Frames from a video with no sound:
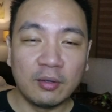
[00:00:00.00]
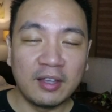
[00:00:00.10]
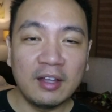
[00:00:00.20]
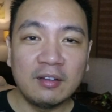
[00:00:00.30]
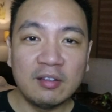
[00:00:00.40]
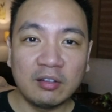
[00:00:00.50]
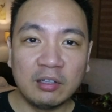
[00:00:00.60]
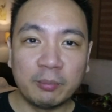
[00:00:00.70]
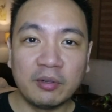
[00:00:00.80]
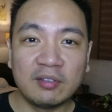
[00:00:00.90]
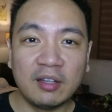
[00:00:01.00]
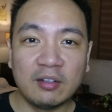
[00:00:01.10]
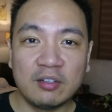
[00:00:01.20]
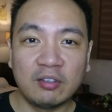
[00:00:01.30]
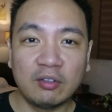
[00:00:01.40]
So again, these are the
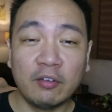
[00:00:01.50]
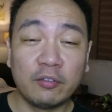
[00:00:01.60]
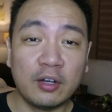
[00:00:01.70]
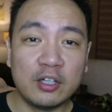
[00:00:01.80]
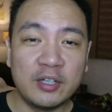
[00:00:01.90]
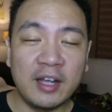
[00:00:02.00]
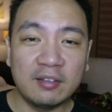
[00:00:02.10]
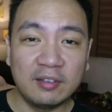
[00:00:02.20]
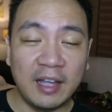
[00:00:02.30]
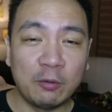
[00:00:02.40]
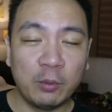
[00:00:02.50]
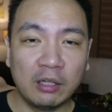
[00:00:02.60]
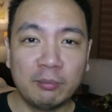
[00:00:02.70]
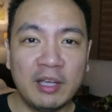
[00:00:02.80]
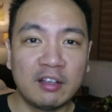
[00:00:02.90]
percentages of contracts that
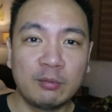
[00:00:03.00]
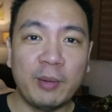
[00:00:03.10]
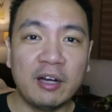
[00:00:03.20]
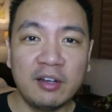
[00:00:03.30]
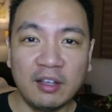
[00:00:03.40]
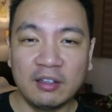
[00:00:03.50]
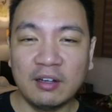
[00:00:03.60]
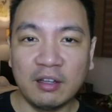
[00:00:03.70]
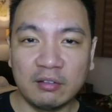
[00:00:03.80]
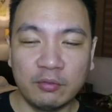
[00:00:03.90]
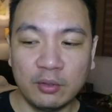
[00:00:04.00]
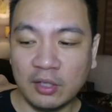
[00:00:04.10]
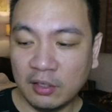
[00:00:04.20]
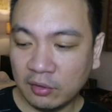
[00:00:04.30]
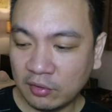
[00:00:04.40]
will be expiring in the next few
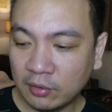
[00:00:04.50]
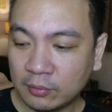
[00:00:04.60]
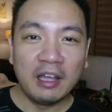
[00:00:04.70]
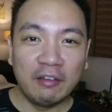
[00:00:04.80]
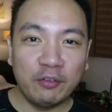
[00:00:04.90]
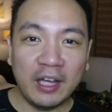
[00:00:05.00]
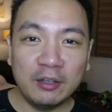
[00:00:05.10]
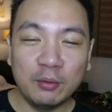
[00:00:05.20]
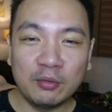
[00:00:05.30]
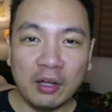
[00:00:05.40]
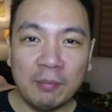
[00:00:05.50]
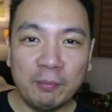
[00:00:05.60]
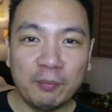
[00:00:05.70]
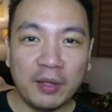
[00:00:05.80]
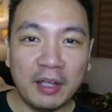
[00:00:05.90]
years. If you add those
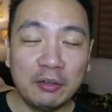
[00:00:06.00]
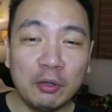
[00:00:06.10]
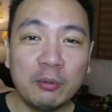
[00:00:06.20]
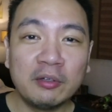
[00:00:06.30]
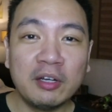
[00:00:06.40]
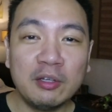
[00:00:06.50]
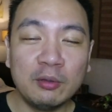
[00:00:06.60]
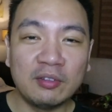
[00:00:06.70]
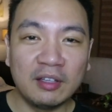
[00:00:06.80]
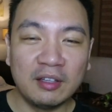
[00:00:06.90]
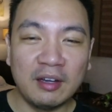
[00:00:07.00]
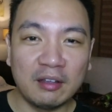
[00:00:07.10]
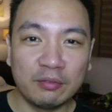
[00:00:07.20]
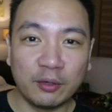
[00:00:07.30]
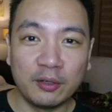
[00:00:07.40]
up and no one renews in the
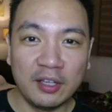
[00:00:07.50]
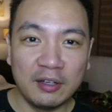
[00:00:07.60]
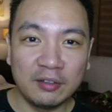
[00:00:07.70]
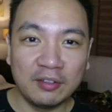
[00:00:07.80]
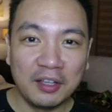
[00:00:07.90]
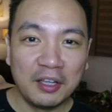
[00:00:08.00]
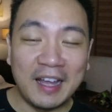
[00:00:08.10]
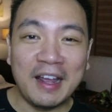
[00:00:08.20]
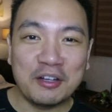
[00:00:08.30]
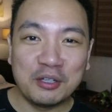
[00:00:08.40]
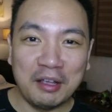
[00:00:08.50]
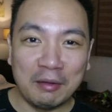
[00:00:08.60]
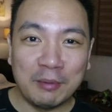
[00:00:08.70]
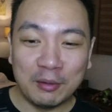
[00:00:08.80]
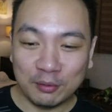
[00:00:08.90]
next 4 years, that actually
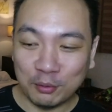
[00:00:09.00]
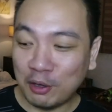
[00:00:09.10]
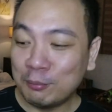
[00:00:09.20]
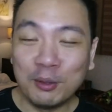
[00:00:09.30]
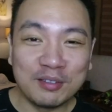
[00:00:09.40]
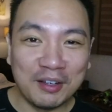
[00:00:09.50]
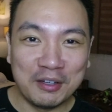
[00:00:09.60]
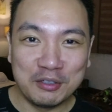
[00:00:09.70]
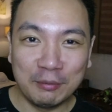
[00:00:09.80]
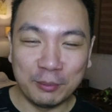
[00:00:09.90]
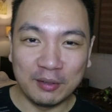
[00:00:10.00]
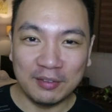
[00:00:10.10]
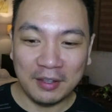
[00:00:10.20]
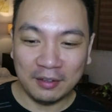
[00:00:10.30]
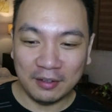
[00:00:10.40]
amounts to almost
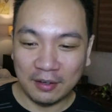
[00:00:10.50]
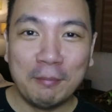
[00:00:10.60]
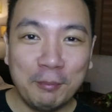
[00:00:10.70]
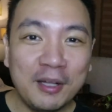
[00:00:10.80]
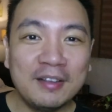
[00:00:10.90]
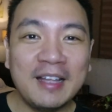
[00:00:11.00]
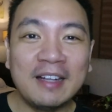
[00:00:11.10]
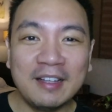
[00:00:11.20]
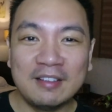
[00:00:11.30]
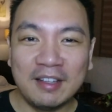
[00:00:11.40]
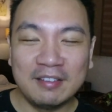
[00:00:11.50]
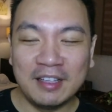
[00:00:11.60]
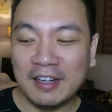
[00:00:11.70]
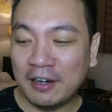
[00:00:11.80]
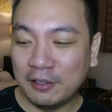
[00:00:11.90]
100%. But that is a
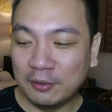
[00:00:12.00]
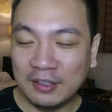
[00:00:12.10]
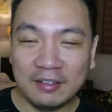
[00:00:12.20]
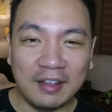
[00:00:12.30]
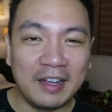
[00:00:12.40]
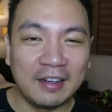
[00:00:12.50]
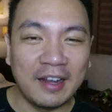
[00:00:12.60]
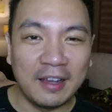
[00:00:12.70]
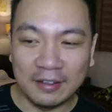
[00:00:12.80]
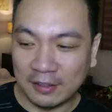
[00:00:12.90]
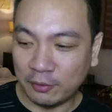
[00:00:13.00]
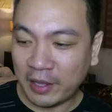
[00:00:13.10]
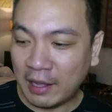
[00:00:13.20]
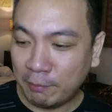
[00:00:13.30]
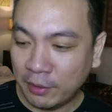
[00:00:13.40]
scenario that's unlikely to
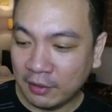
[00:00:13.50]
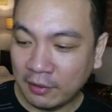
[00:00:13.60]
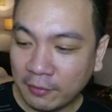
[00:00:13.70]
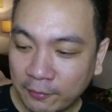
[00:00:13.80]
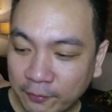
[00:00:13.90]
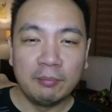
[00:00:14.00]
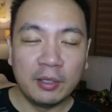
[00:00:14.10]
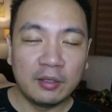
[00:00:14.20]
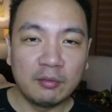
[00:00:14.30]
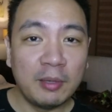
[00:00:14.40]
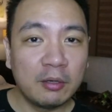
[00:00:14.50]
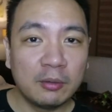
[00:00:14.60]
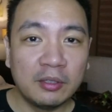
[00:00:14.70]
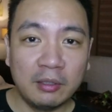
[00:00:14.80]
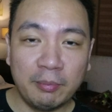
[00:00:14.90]
happen, because
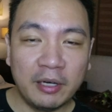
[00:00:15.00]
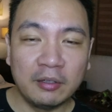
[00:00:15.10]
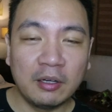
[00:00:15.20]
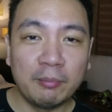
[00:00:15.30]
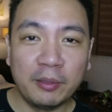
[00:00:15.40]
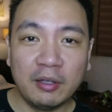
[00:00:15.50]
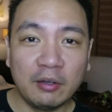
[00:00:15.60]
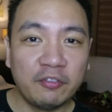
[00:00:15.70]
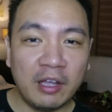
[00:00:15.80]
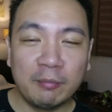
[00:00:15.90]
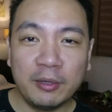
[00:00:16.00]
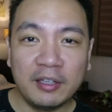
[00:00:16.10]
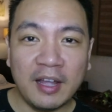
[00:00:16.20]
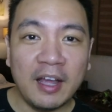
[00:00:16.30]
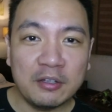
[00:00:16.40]
Megaworld, the parent company of
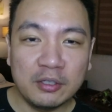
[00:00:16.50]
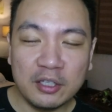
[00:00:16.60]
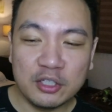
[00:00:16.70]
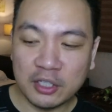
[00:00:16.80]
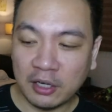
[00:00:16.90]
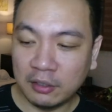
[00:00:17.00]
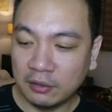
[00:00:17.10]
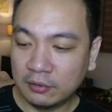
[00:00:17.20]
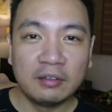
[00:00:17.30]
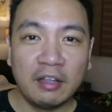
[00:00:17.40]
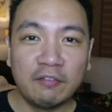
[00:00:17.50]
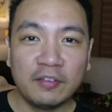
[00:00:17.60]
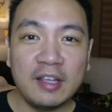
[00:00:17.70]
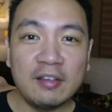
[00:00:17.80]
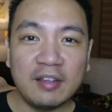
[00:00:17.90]
mREIT, actually shared they've
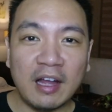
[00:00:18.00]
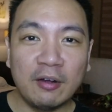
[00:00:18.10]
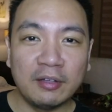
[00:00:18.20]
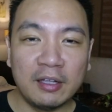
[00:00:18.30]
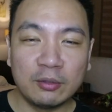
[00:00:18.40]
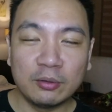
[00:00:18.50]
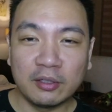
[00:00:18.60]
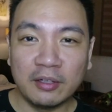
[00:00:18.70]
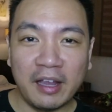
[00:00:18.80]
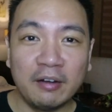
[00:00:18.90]
leased out a total